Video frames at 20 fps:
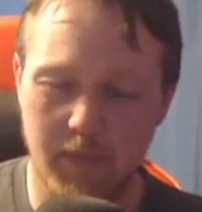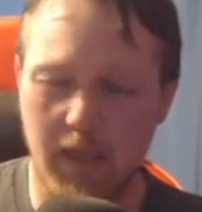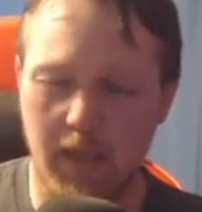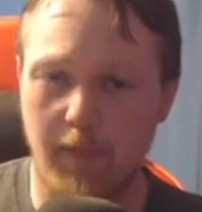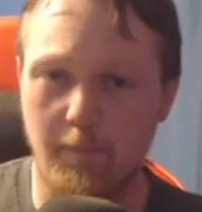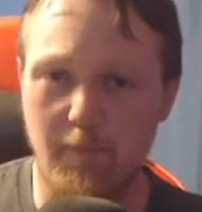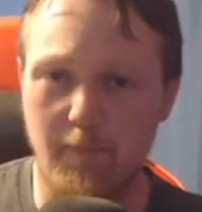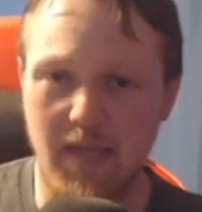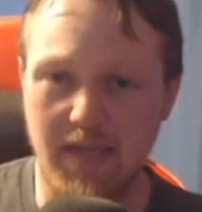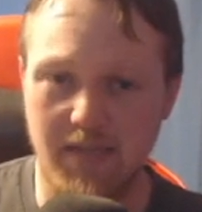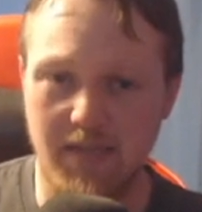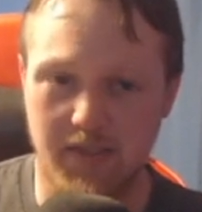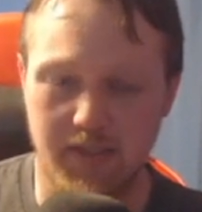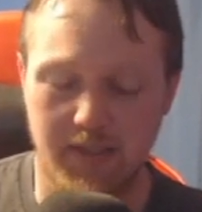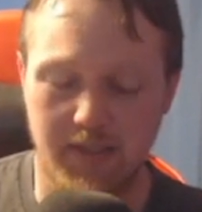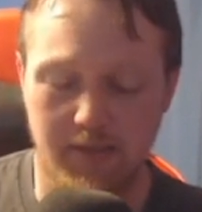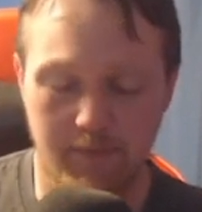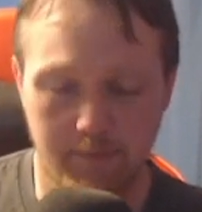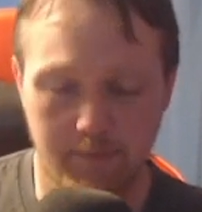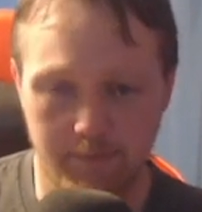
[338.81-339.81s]

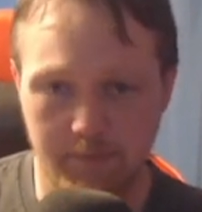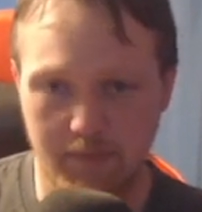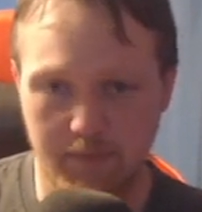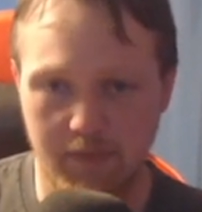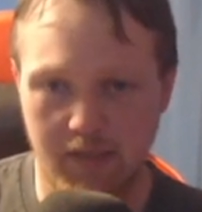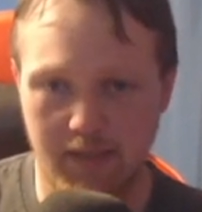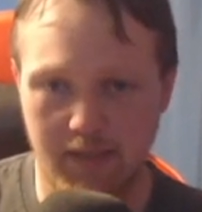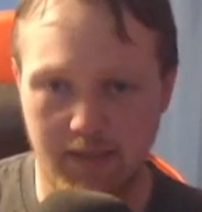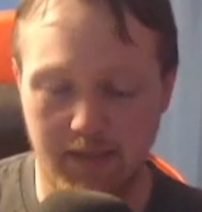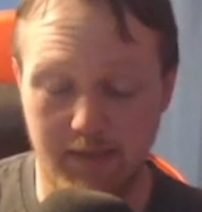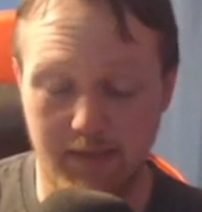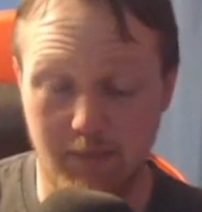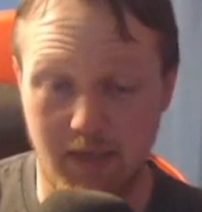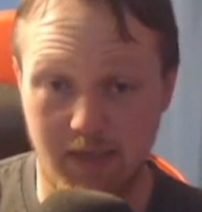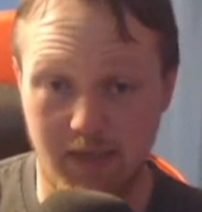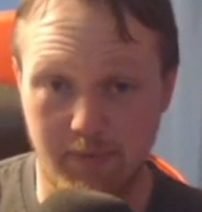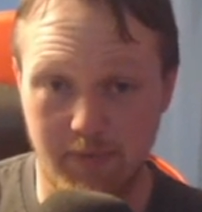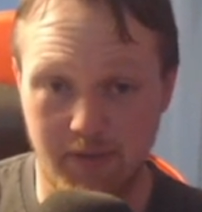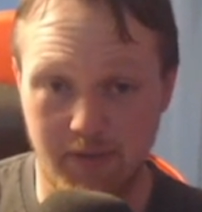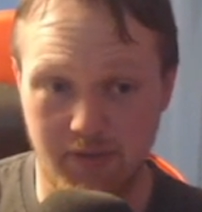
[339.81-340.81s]
amazing, in
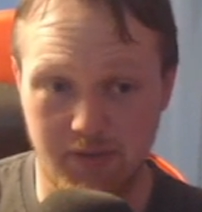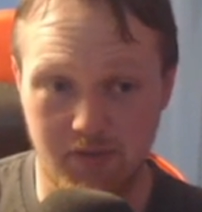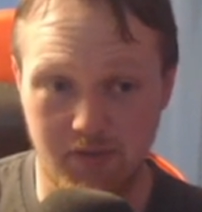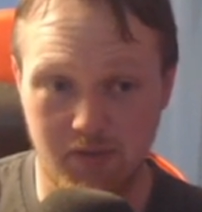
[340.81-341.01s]
my opinion.